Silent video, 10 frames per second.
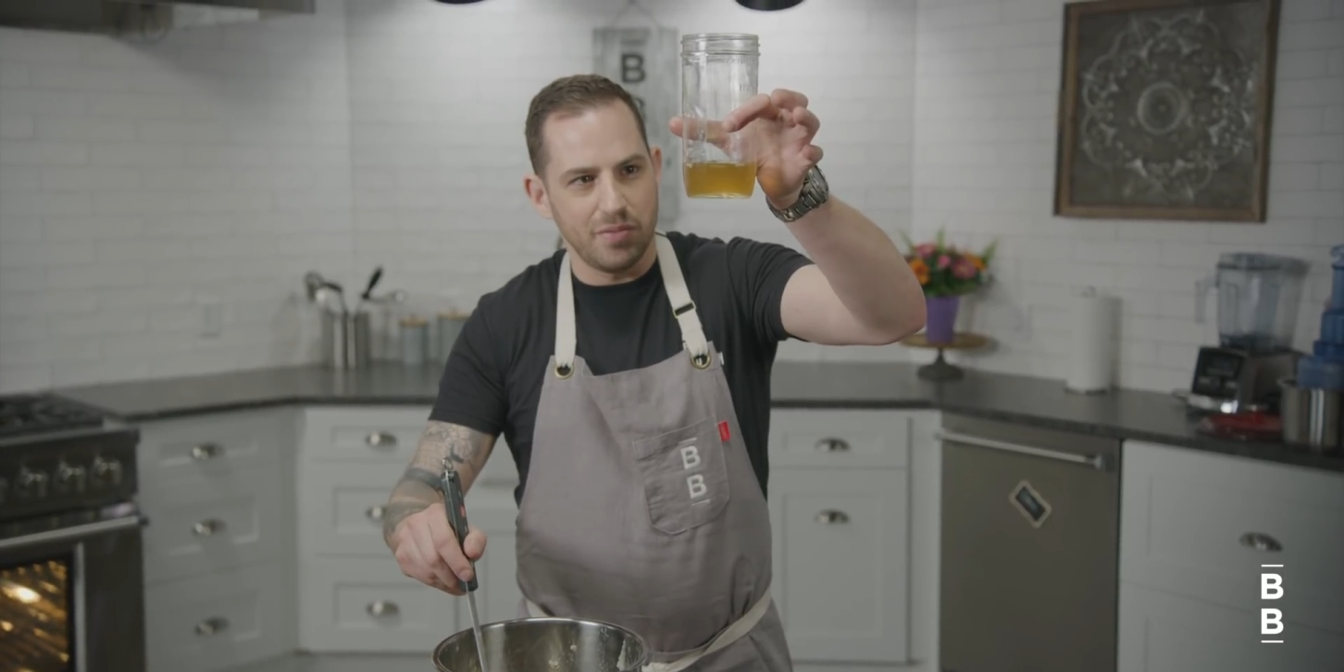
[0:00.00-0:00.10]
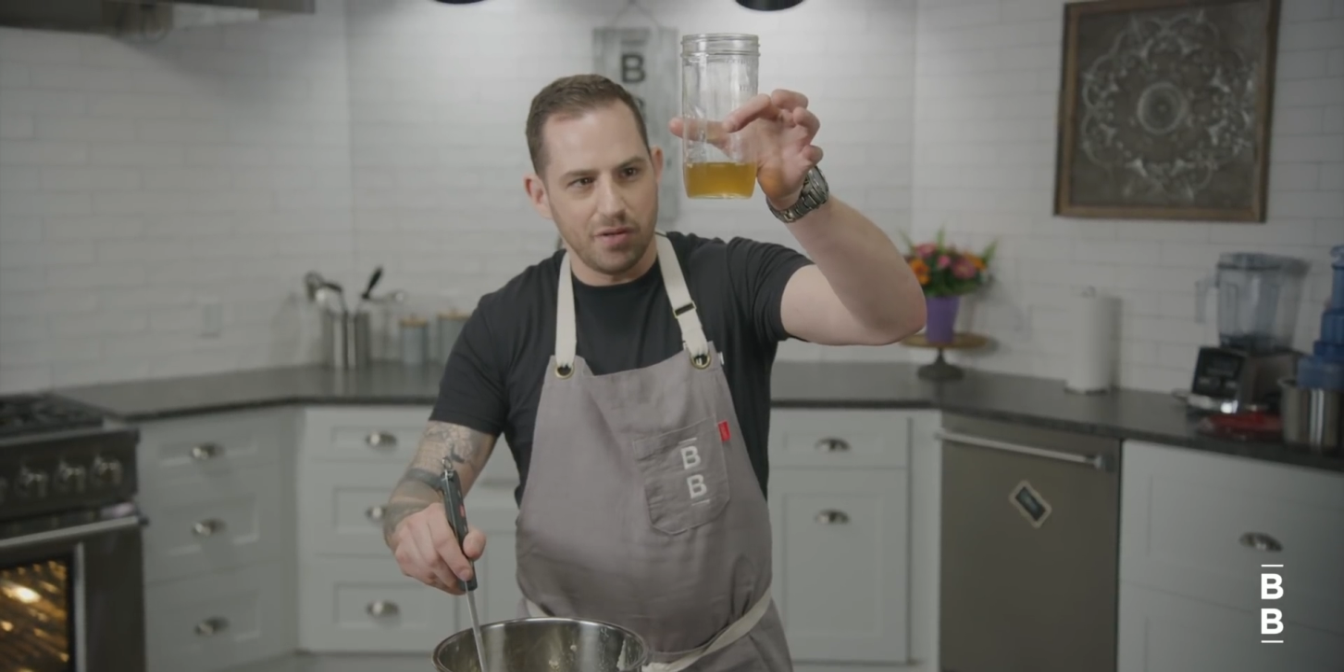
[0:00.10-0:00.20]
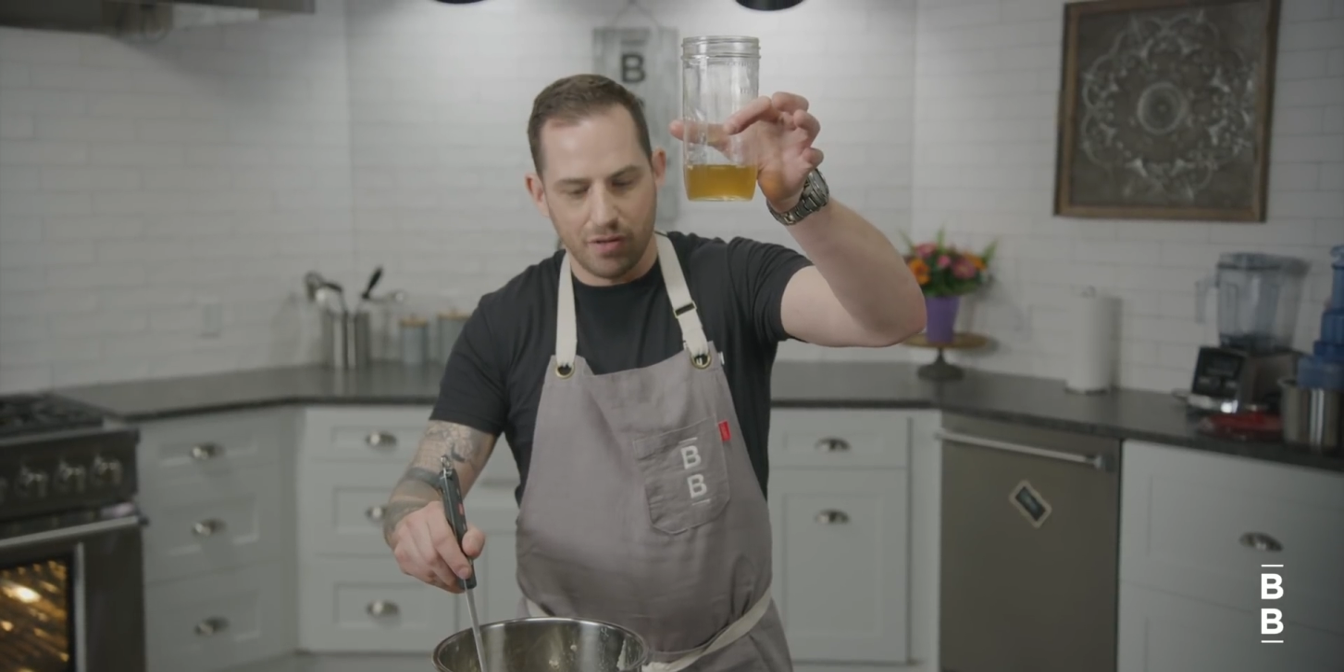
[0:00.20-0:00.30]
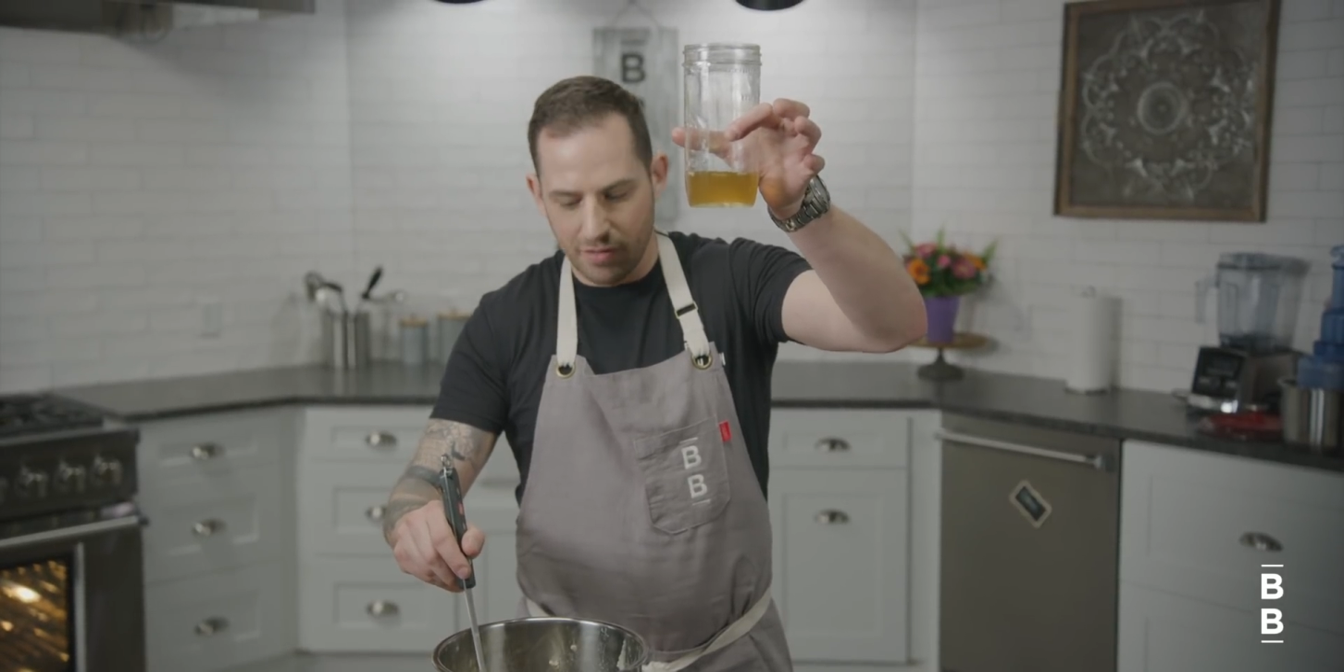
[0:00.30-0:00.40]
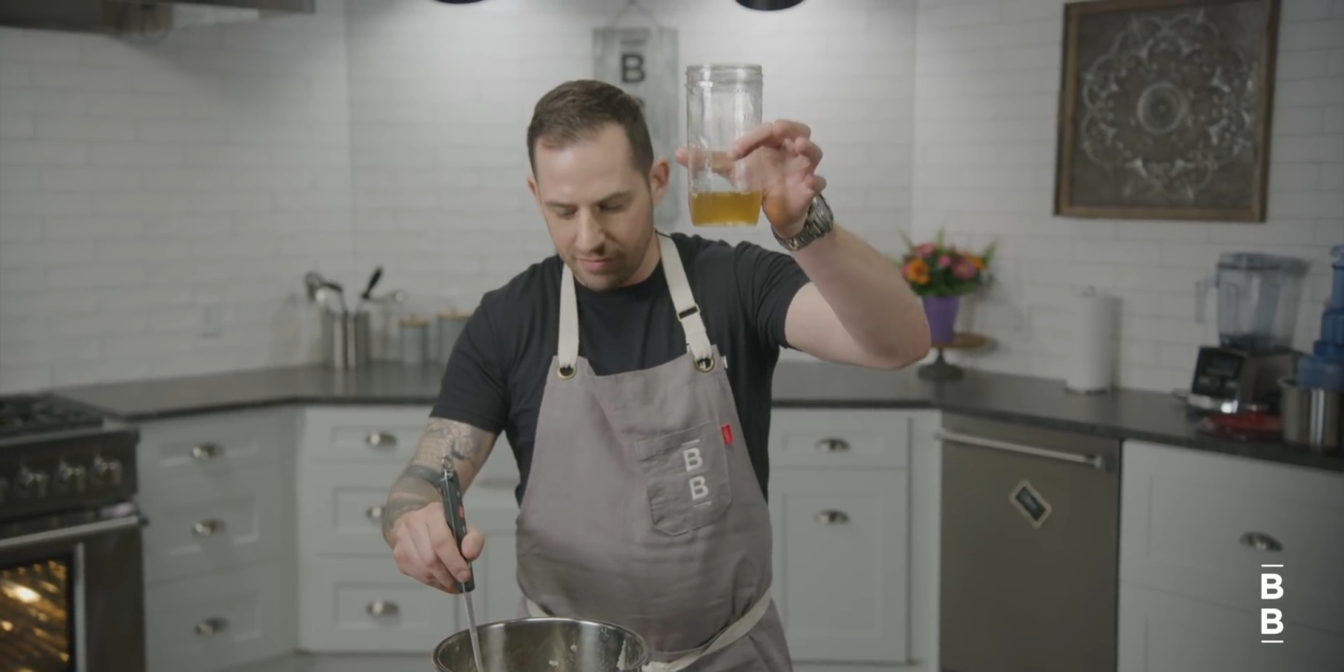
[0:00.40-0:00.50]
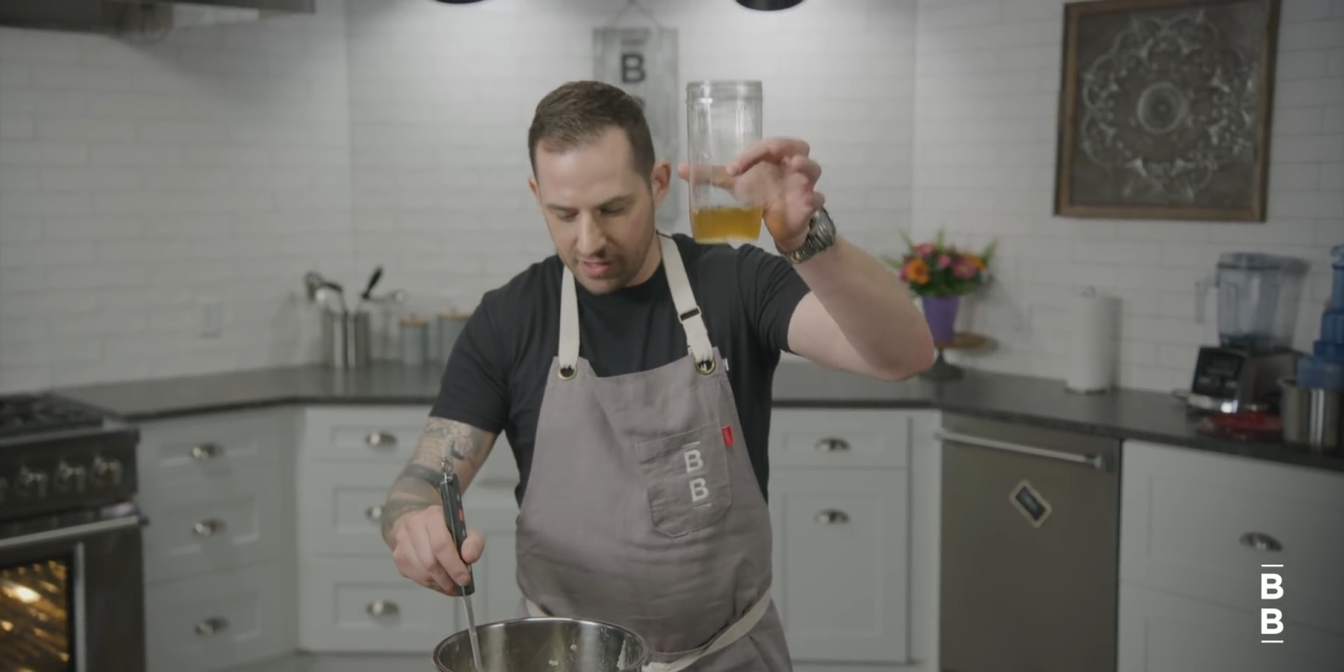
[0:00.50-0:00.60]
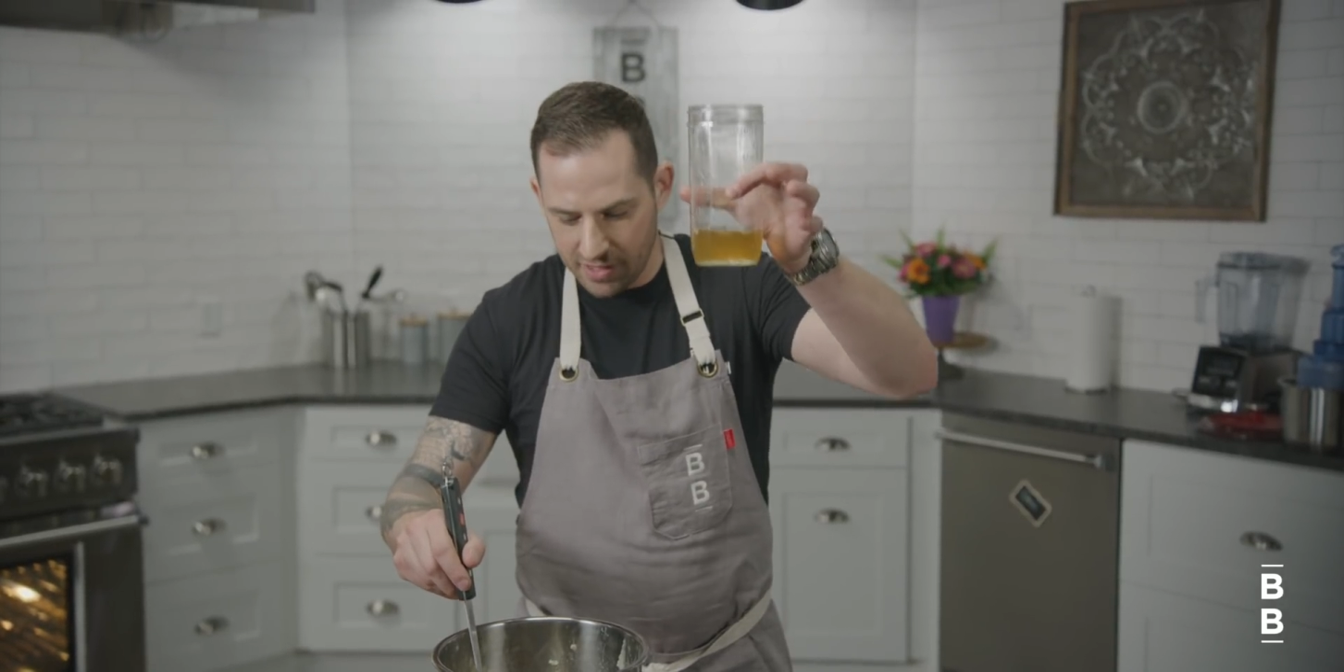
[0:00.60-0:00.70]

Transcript: beautifully